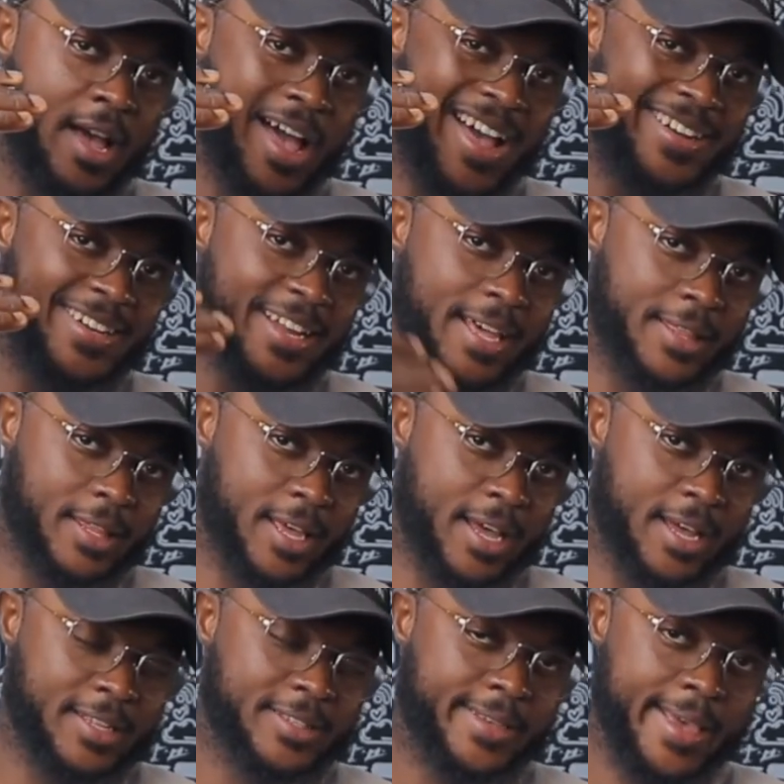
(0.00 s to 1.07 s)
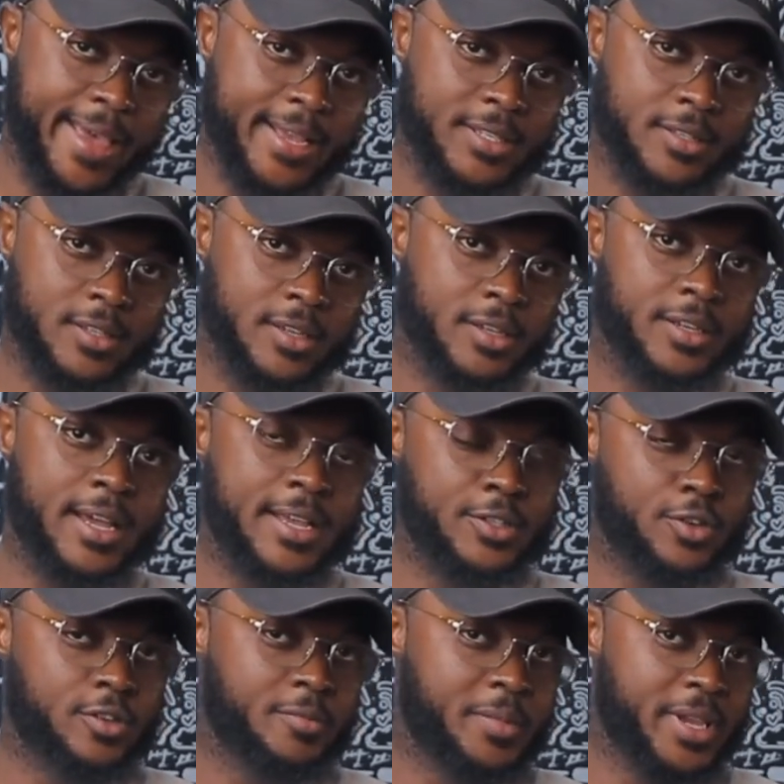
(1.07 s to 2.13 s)
another text that is
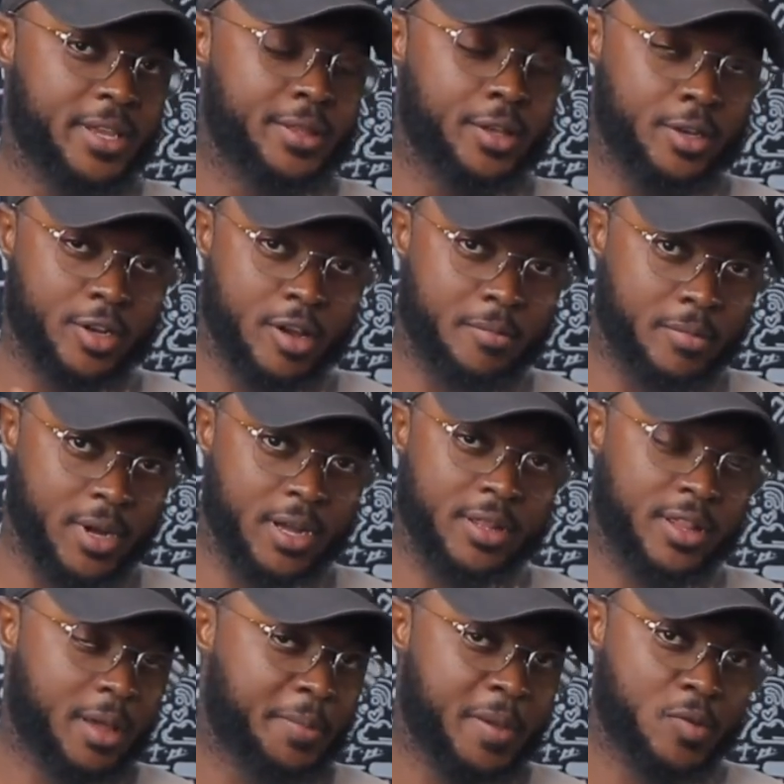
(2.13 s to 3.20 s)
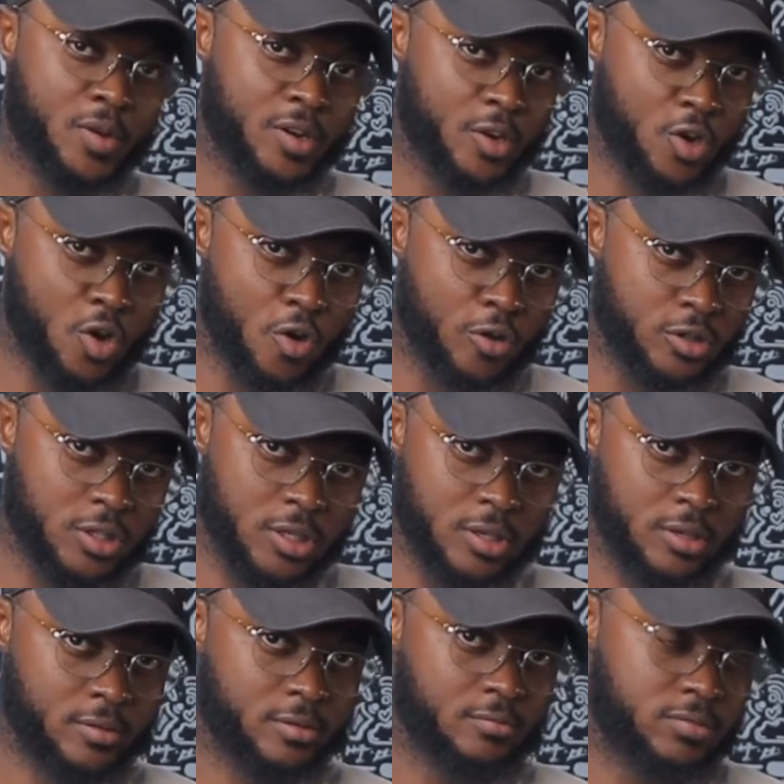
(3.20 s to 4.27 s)
going to be the number that people can call
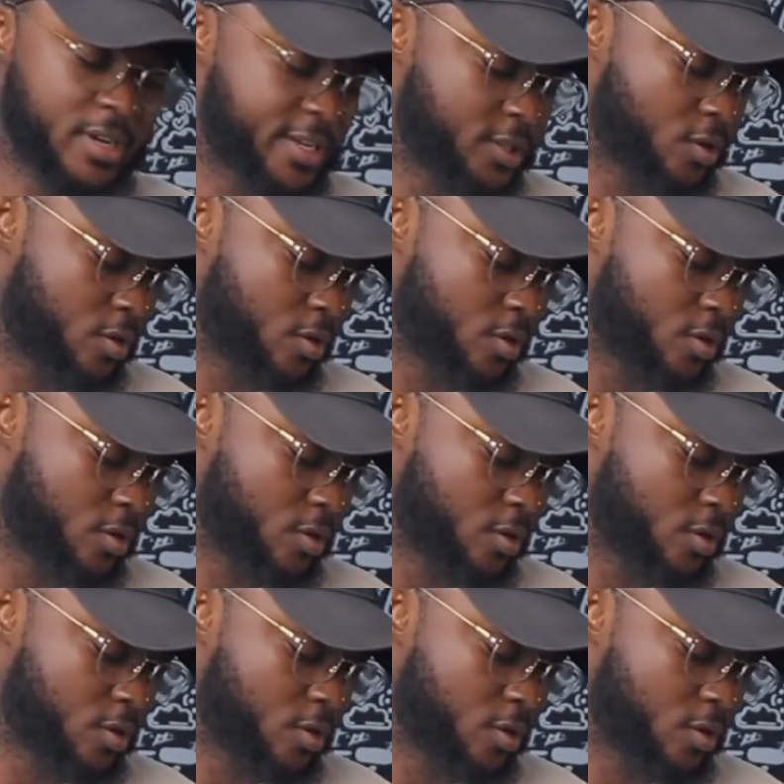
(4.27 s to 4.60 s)
to place the